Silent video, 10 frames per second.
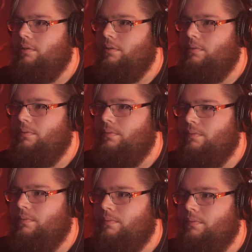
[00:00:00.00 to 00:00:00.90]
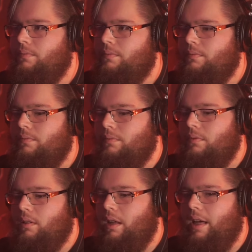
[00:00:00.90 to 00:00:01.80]
Right in the middle in front of the cameras and
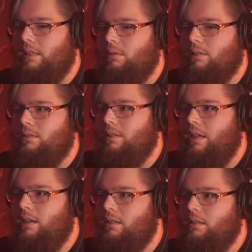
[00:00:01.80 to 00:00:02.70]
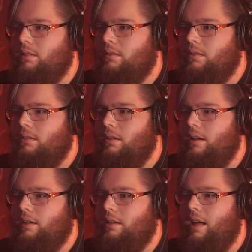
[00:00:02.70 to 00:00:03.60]
stuff? Yeah, that's what I was gonna say.
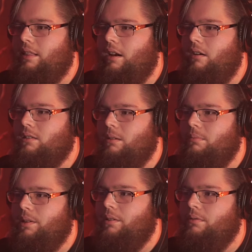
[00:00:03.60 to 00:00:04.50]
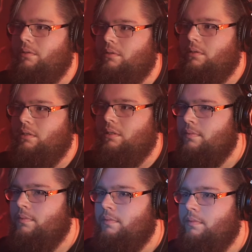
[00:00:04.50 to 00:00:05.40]
Until I thought I heard something there.
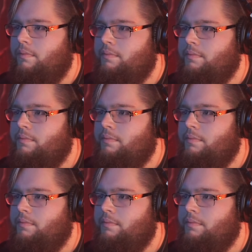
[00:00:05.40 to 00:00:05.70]
We need a book.